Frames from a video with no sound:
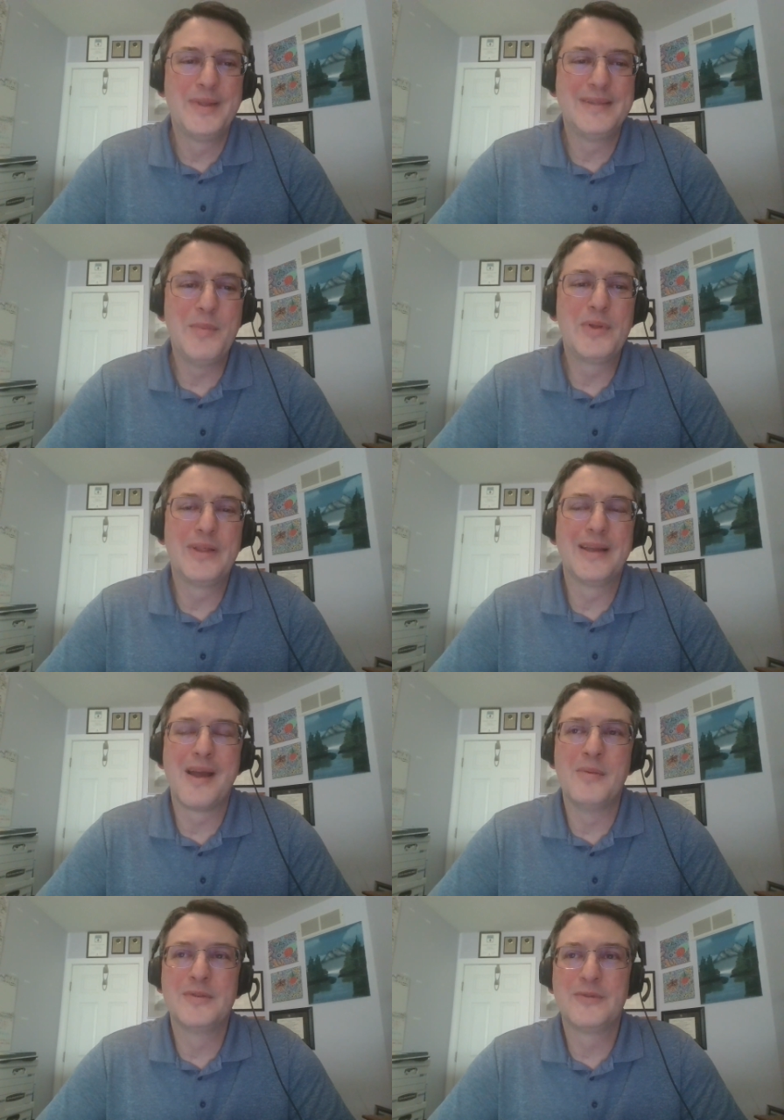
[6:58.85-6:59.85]
typically it
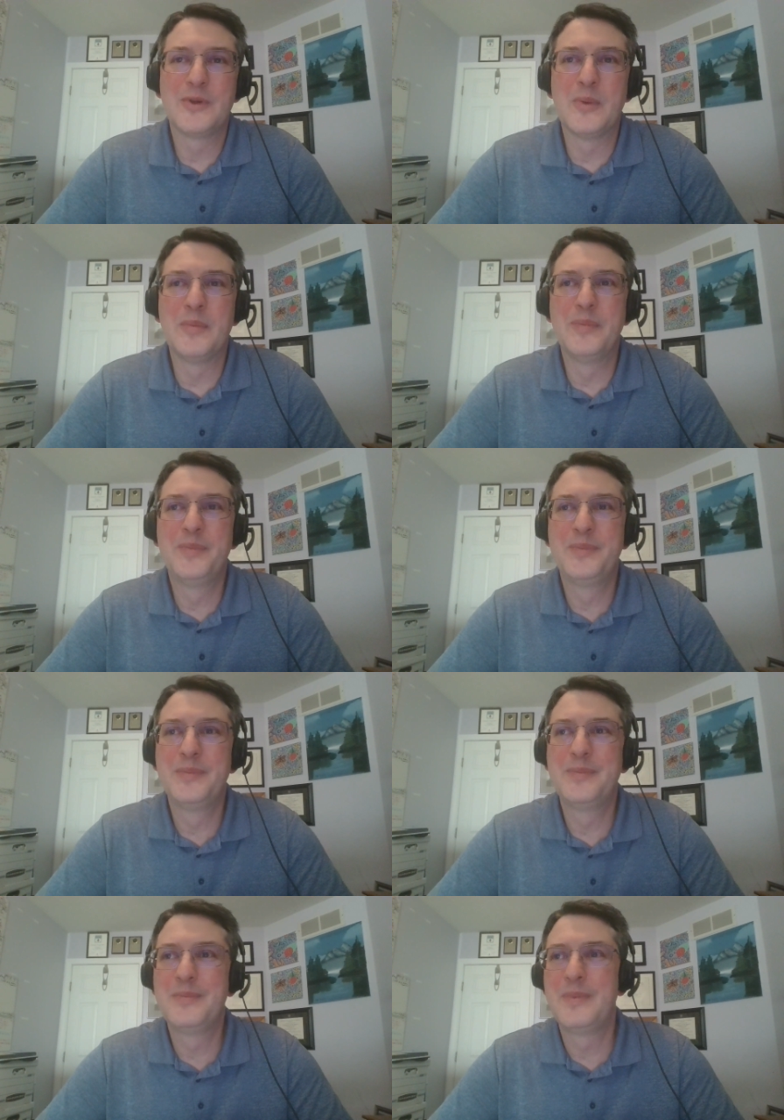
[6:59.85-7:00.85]
comes from
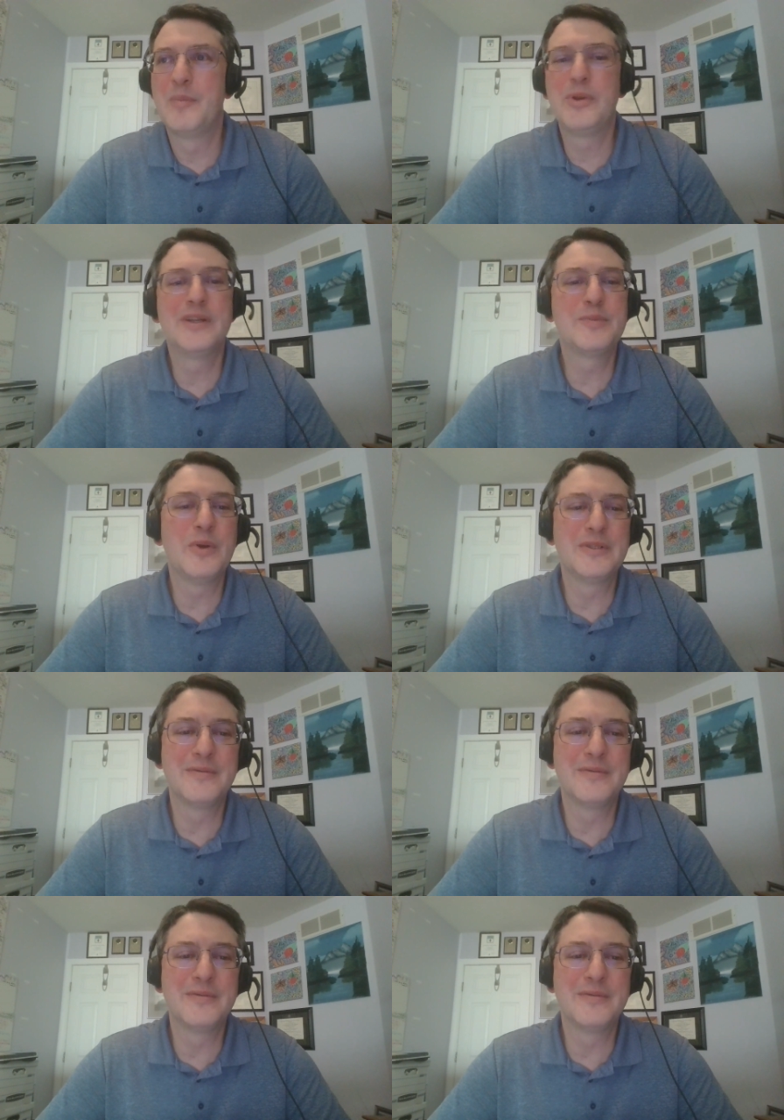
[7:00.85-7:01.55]
predisposing